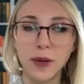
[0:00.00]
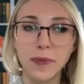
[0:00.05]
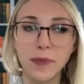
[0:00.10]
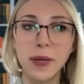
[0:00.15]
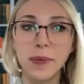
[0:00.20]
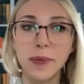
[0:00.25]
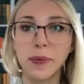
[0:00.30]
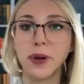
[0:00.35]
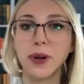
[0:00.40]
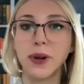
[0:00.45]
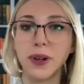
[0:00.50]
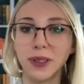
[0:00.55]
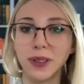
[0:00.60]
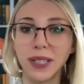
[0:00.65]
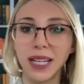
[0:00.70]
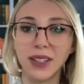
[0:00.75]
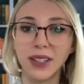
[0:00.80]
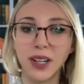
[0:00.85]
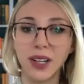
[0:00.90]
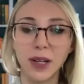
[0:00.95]
for people
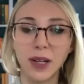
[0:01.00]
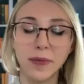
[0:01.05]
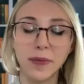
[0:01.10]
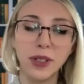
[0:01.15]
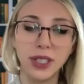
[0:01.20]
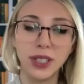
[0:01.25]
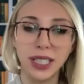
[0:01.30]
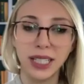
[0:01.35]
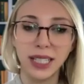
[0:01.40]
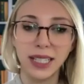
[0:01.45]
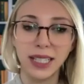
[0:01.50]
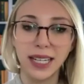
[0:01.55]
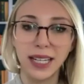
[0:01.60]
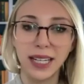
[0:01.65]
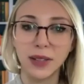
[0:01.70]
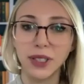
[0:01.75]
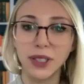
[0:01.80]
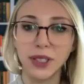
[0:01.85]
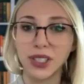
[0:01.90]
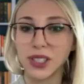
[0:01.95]
in our community,
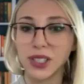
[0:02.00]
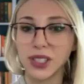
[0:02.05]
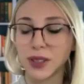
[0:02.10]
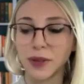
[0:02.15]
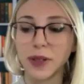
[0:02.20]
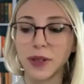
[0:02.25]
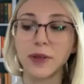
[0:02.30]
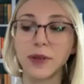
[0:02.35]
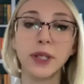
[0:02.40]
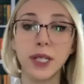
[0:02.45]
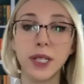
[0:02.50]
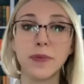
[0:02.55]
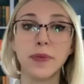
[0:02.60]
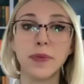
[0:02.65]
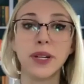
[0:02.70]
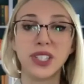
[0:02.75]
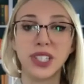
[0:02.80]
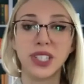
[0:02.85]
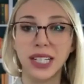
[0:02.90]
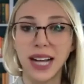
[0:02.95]
and we just we really
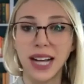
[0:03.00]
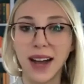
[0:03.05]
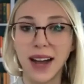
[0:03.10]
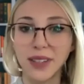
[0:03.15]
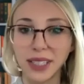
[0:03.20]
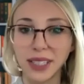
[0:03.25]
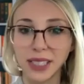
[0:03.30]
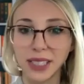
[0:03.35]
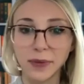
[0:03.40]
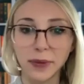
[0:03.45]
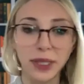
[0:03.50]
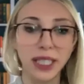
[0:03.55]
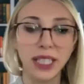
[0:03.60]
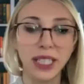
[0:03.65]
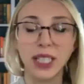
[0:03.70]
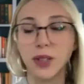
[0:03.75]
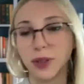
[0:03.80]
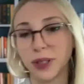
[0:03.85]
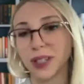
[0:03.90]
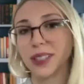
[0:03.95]
appreciate having someone
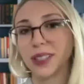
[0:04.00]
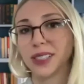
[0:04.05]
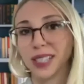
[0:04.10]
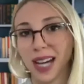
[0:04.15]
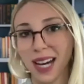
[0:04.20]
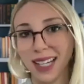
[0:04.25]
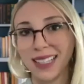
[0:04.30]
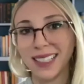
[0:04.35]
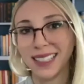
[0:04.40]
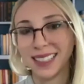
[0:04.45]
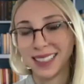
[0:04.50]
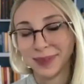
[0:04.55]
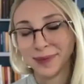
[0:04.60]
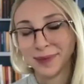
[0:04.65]
like you on our side.